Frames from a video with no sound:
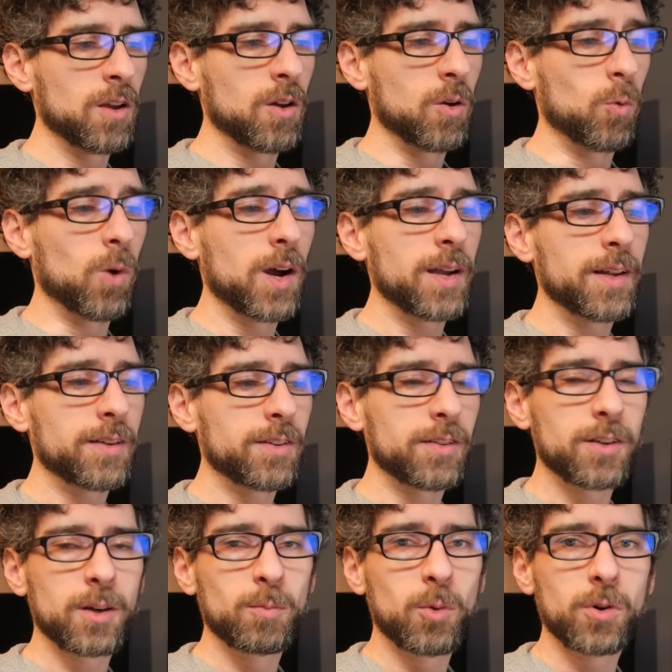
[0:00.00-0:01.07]
Why isn't
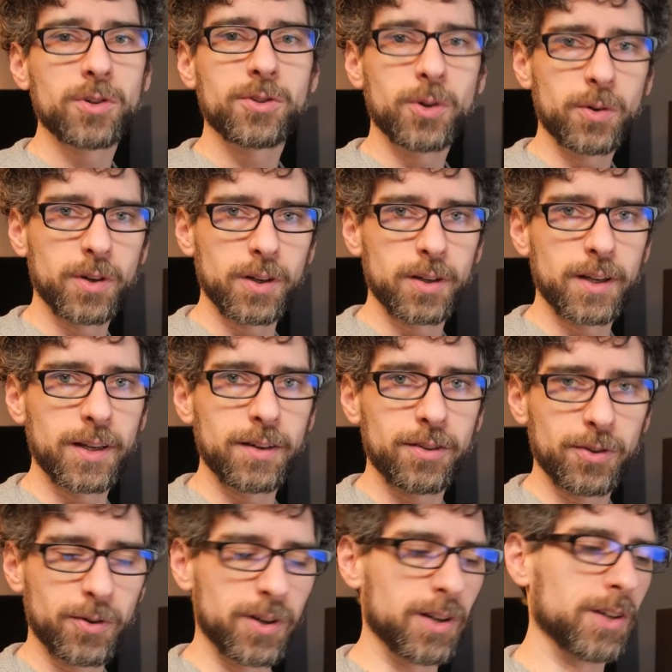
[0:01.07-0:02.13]
there more soda in
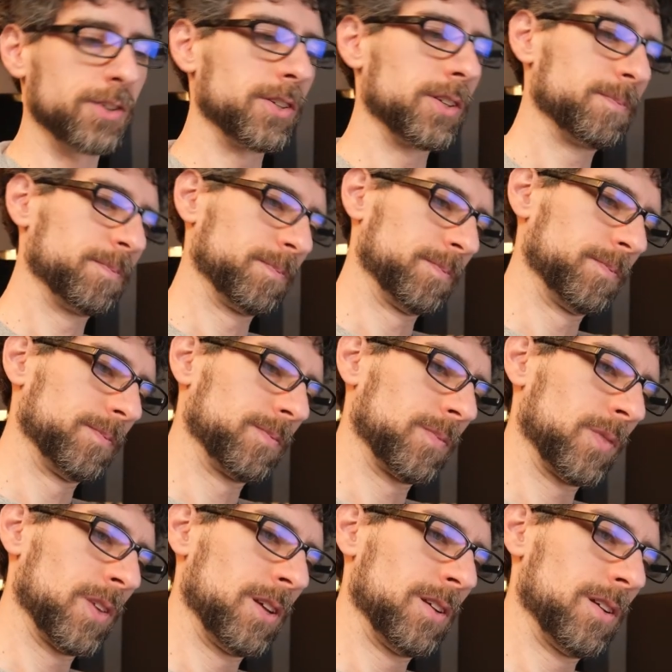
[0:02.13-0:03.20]
Soda Dungeon?
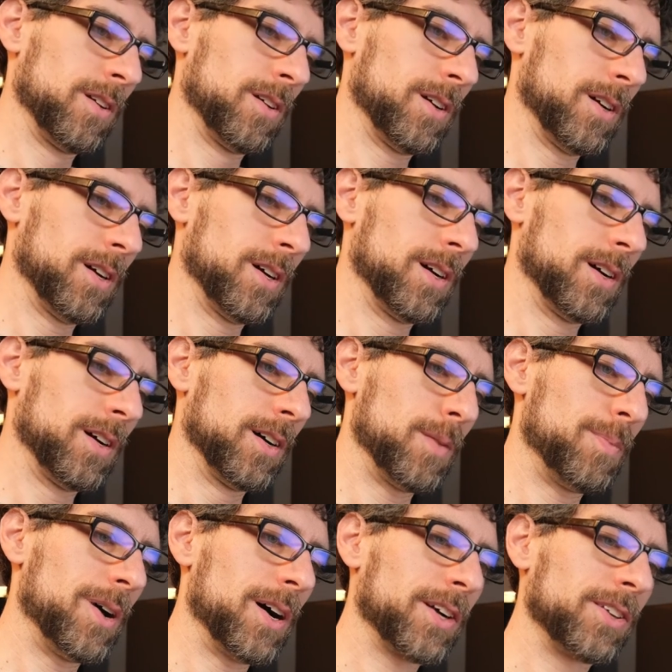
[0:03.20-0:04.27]

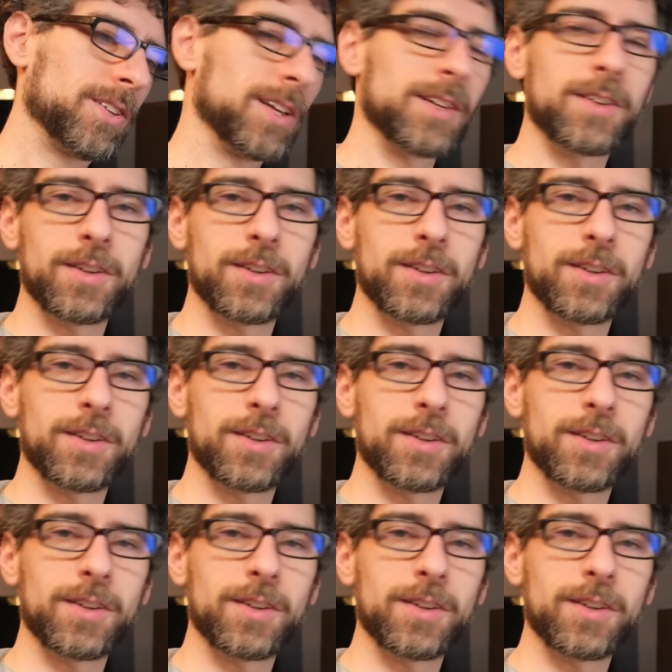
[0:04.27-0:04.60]
Pox says there's